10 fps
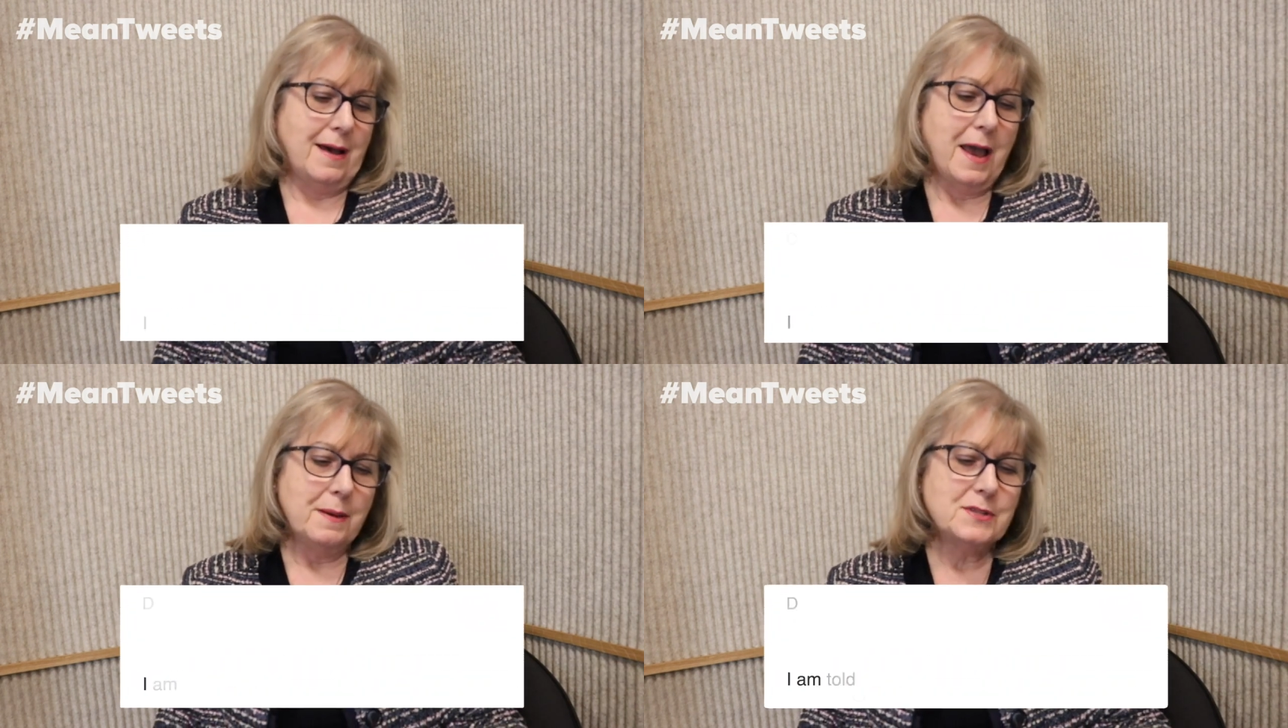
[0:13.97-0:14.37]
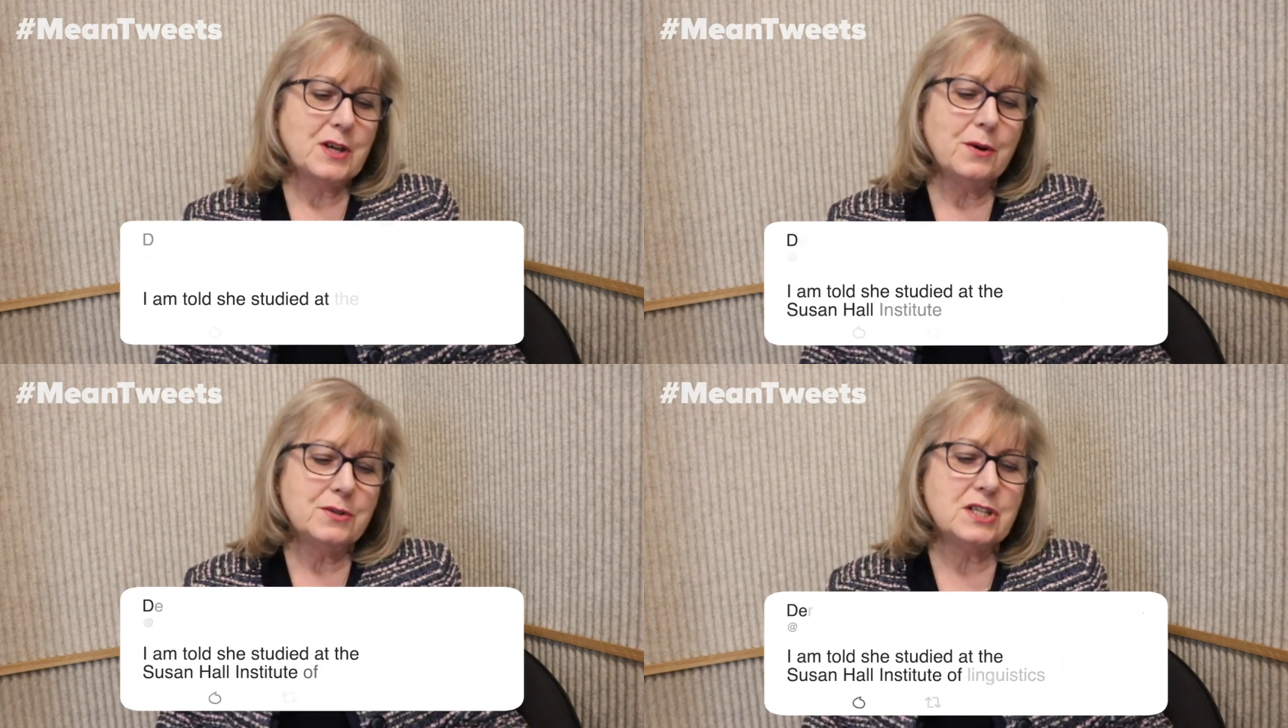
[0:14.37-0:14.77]
I am
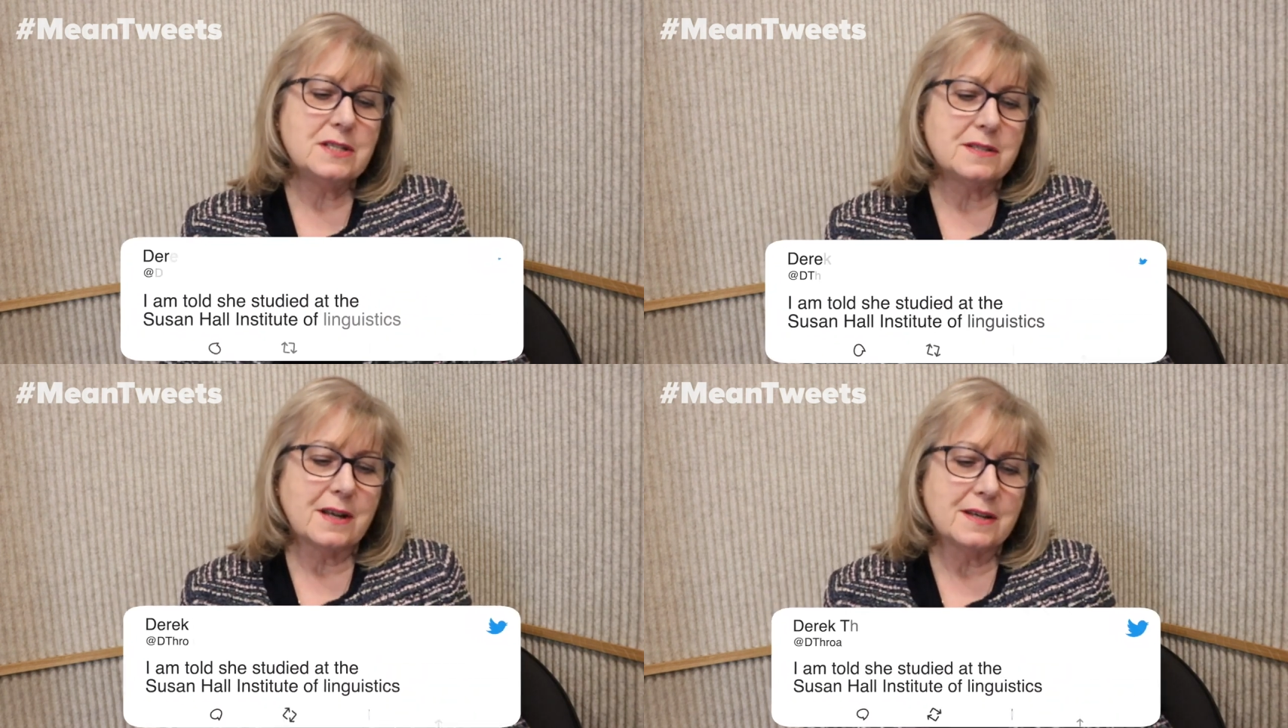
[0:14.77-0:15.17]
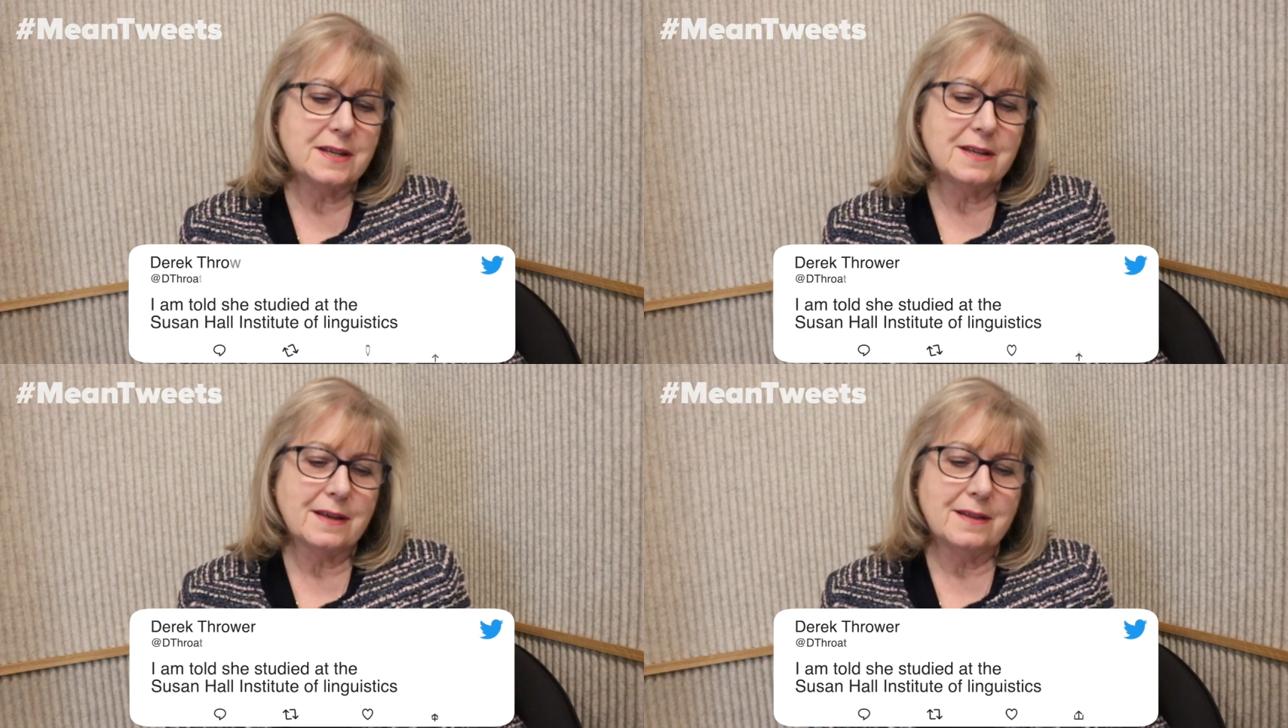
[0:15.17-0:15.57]
told she
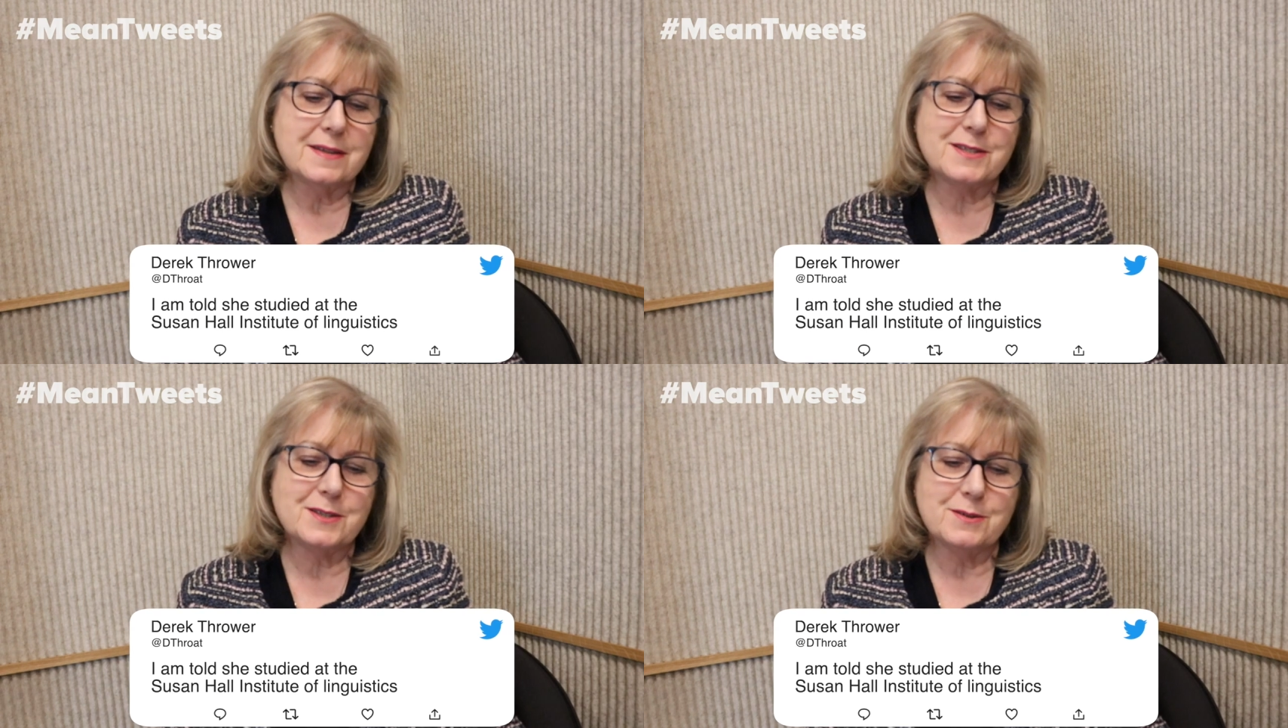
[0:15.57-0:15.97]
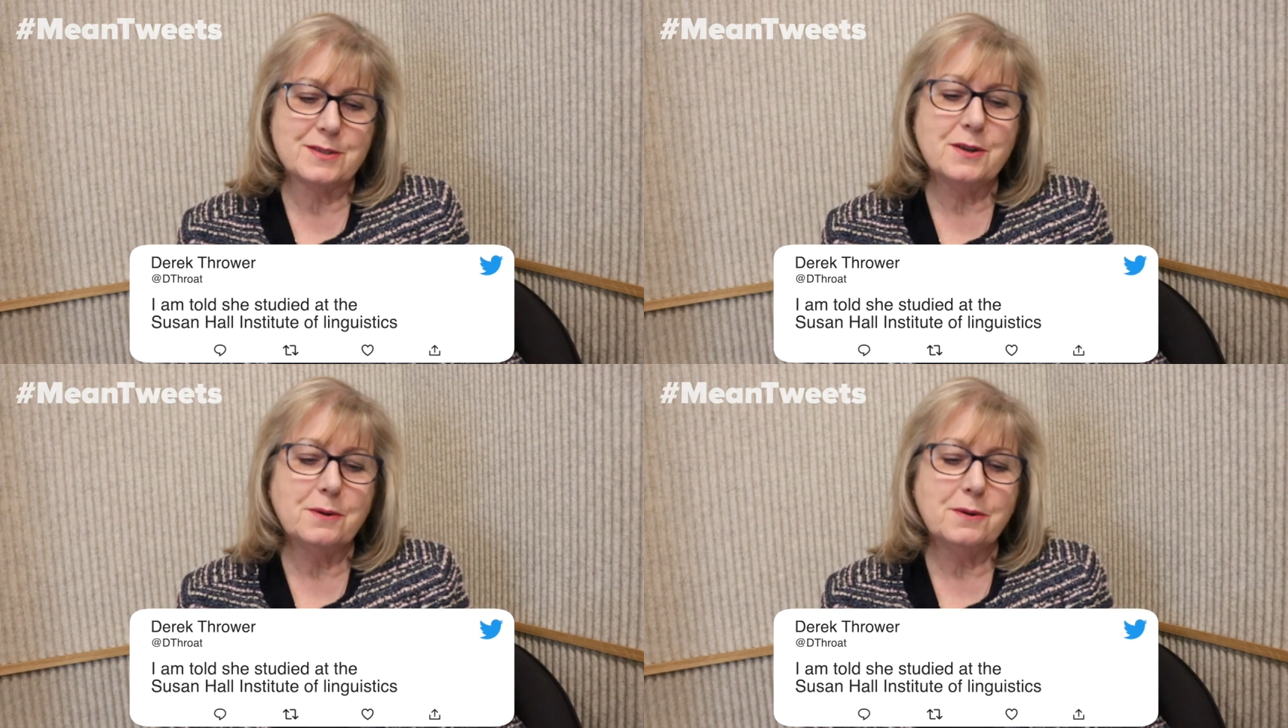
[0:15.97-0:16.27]
studied at the Susan